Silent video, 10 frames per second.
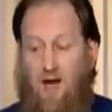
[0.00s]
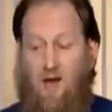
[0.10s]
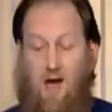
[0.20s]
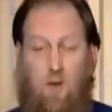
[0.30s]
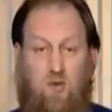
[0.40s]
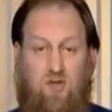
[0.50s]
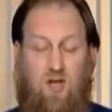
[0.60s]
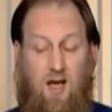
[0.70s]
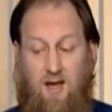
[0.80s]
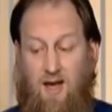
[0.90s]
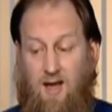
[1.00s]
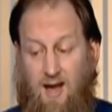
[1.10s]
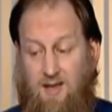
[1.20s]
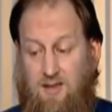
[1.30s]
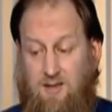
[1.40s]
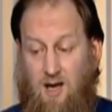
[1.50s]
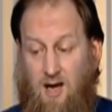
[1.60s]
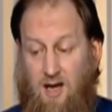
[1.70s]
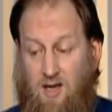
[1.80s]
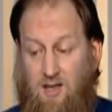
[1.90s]
And Abu Sa'id added,
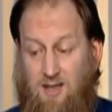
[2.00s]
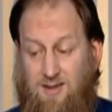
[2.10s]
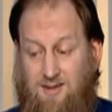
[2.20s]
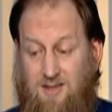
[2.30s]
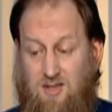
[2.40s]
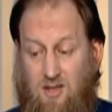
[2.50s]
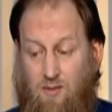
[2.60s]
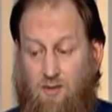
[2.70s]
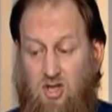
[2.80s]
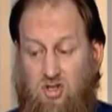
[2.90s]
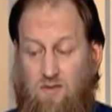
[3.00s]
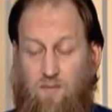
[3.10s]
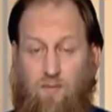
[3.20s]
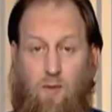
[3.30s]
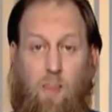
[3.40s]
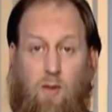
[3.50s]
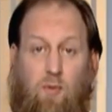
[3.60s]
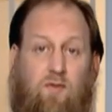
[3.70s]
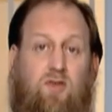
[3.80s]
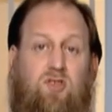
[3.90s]
I heard this narration from the
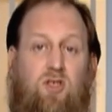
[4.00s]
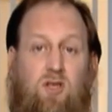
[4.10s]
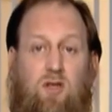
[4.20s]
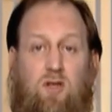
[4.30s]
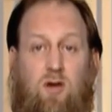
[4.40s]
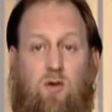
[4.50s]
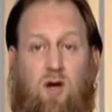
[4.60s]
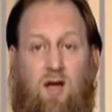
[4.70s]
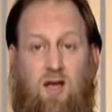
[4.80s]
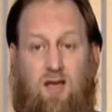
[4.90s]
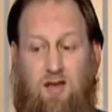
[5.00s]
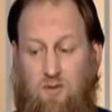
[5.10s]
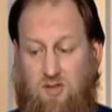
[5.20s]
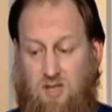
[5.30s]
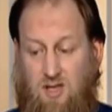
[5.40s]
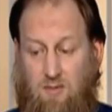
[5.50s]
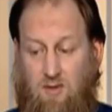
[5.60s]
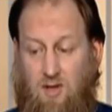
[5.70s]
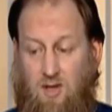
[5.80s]
Prophet sallallahu alaihi wasallam.